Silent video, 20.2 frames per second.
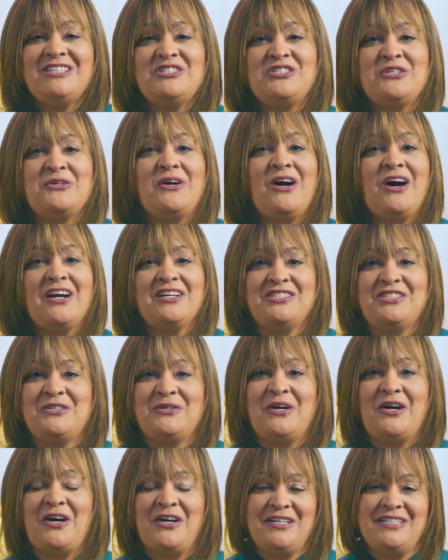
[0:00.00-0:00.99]
to Heart to
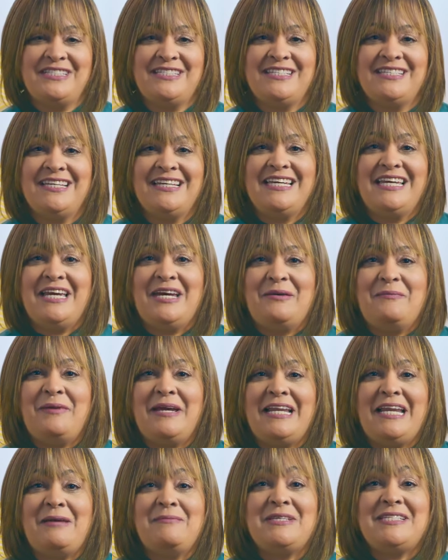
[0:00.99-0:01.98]
Heart. My
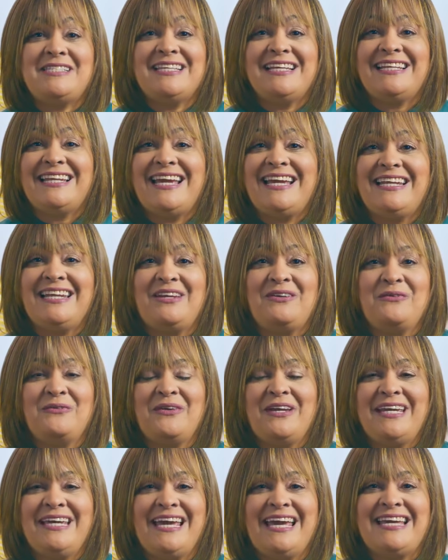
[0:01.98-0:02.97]
name is Elaine
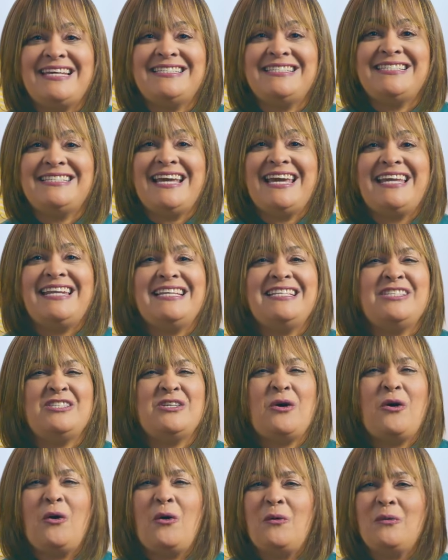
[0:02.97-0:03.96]
Enriquez, and it's
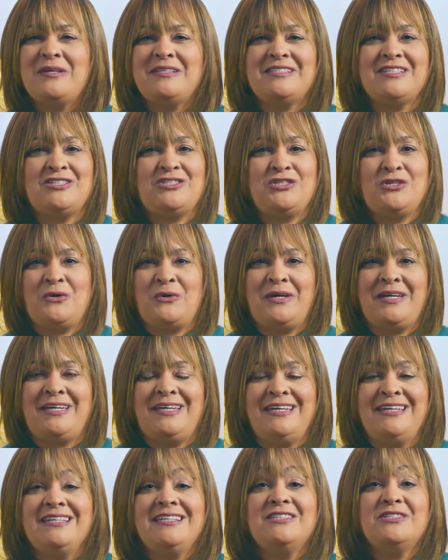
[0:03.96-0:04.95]
always a joy
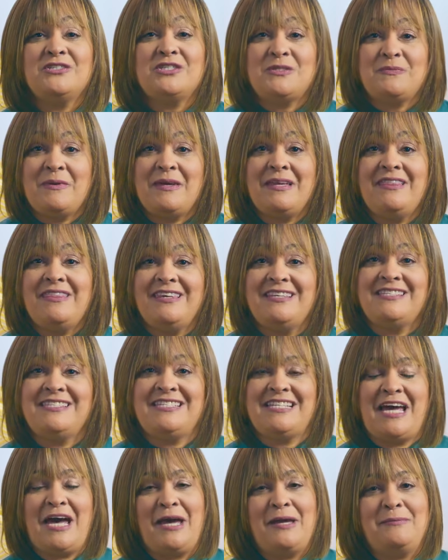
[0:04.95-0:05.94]
to spend this
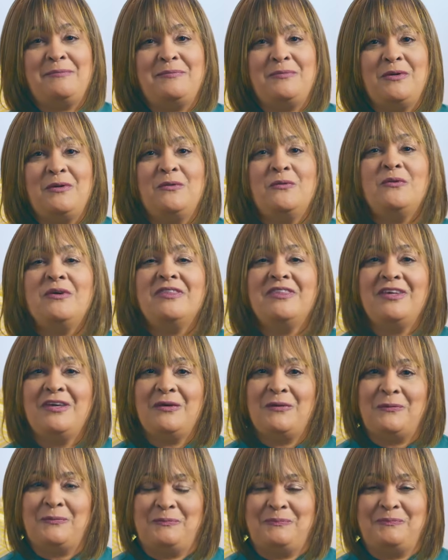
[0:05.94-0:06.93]
time with
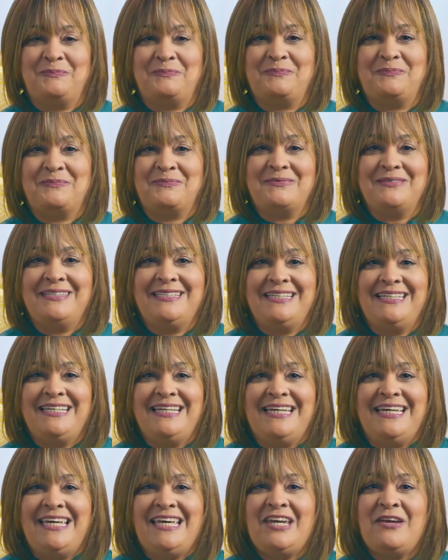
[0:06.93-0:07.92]
you.
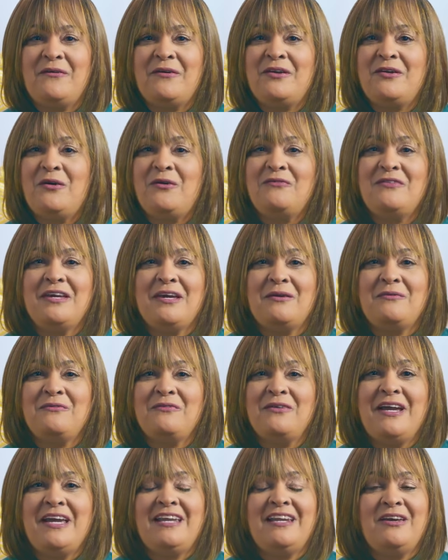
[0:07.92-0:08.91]
Here in OVM
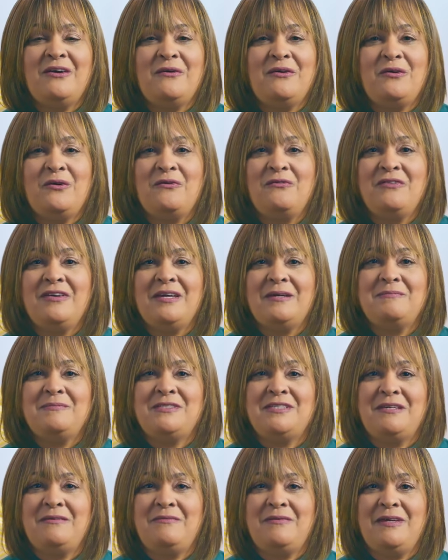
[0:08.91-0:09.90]
Radio and OVM
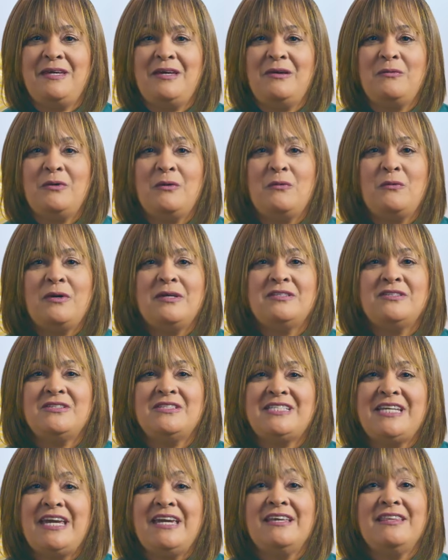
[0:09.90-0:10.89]
TV, we want to
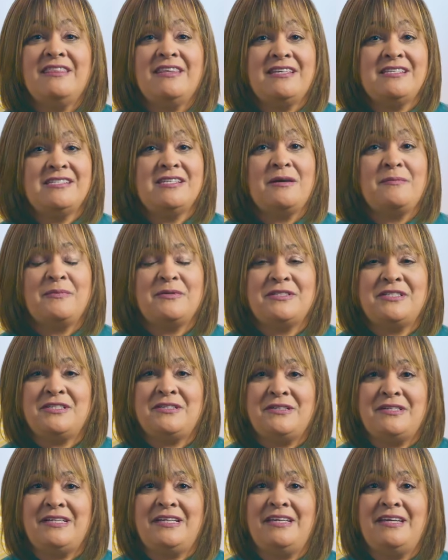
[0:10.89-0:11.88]
take this
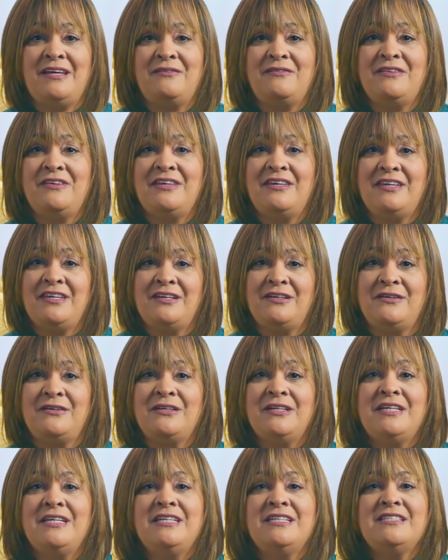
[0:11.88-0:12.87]
opportunity of the year
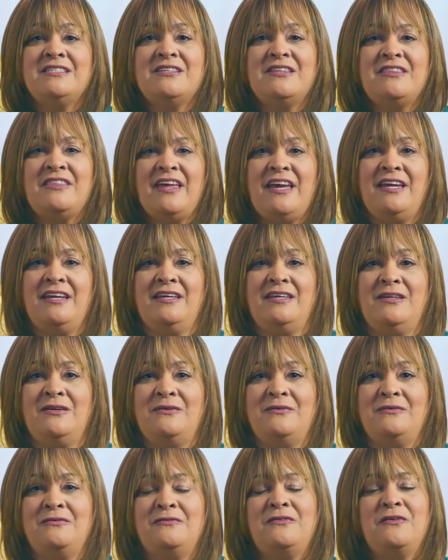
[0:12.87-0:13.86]
to thank
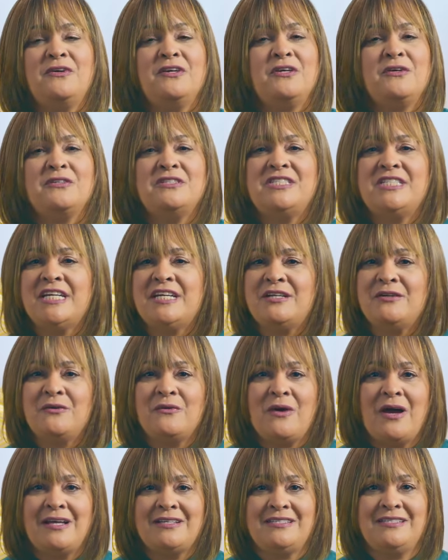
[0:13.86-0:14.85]
you for your
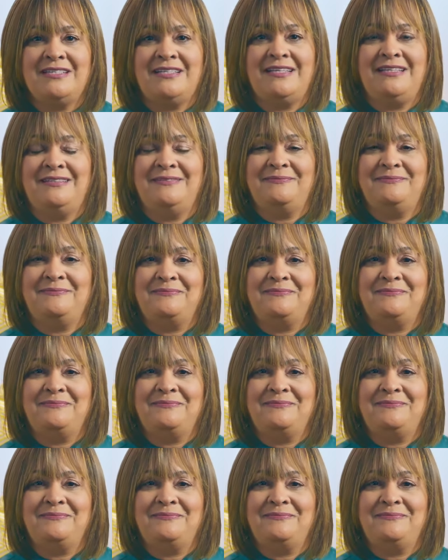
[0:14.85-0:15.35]
generosity.